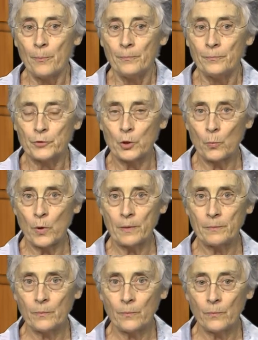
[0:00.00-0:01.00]
So
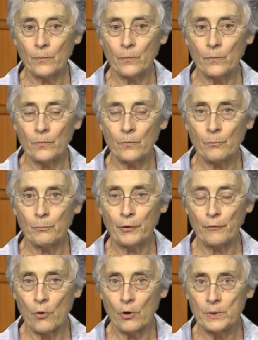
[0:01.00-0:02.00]

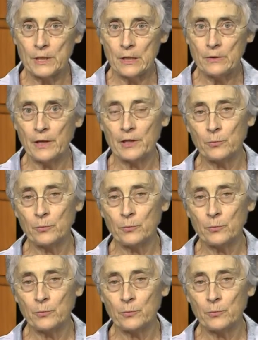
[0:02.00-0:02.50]
before we do this,